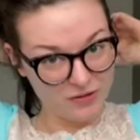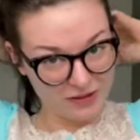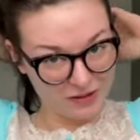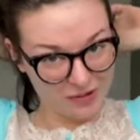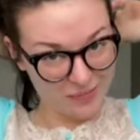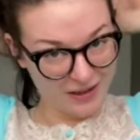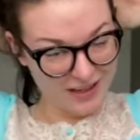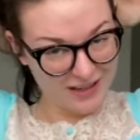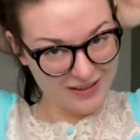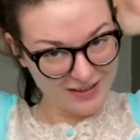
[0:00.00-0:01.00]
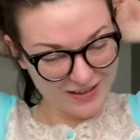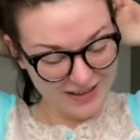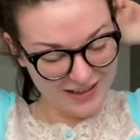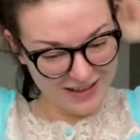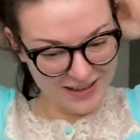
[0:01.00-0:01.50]
a little bit
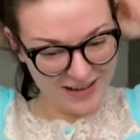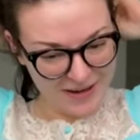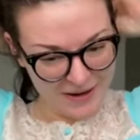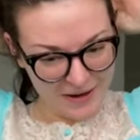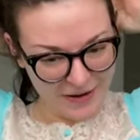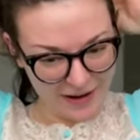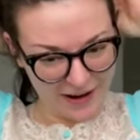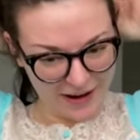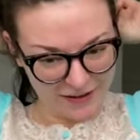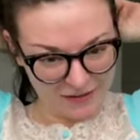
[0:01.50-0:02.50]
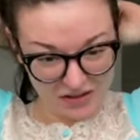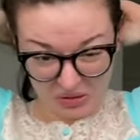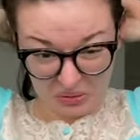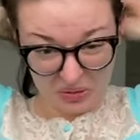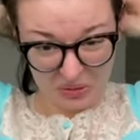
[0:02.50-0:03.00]
and they
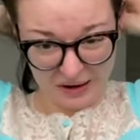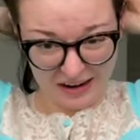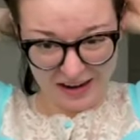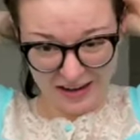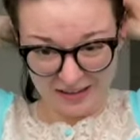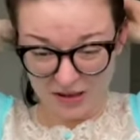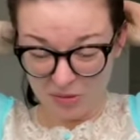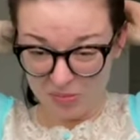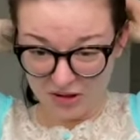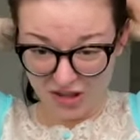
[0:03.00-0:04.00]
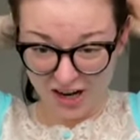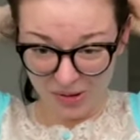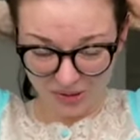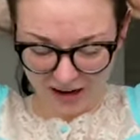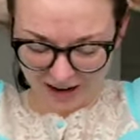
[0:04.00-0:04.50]
don't look right and they don't brush
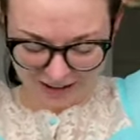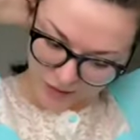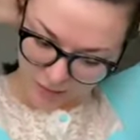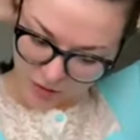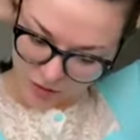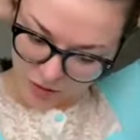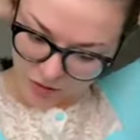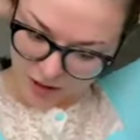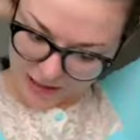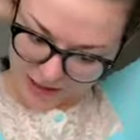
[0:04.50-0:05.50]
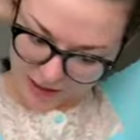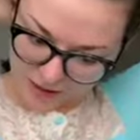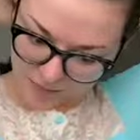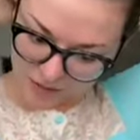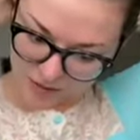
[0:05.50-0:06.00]
out right. I'm gonna go ahead and
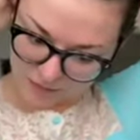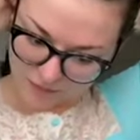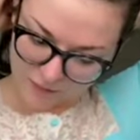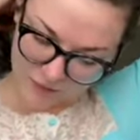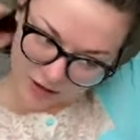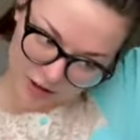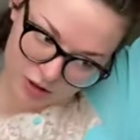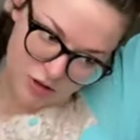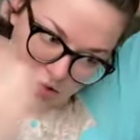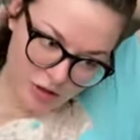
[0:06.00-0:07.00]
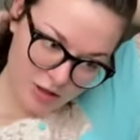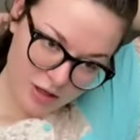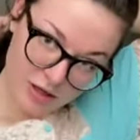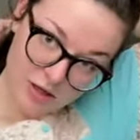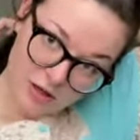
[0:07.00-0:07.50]
I'm gonna finish
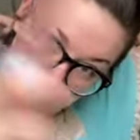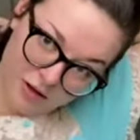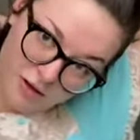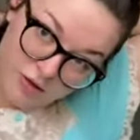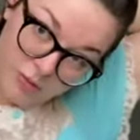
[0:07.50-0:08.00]
this